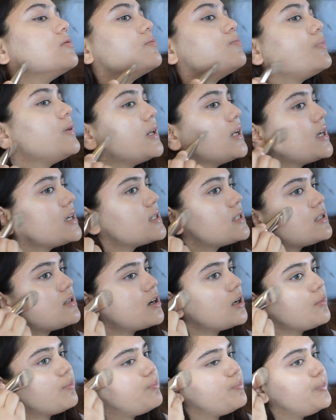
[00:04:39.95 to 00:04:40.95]
please
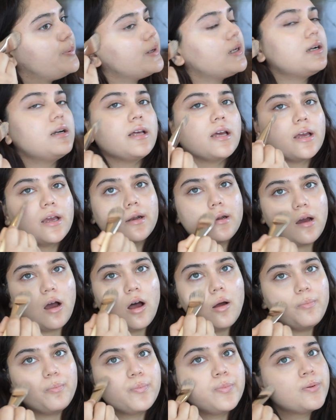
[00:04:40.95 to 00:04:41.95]
start building it
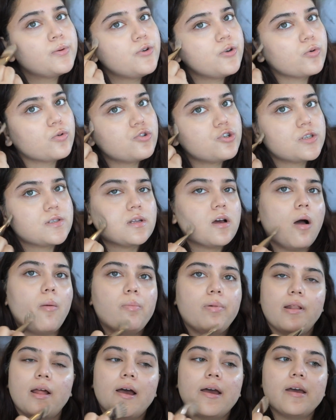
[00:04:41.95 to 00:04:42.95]
up. Don't just
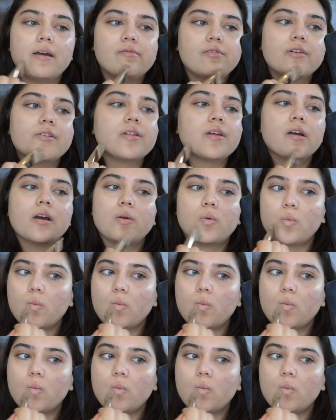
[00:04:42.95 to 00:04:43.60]
apply everything at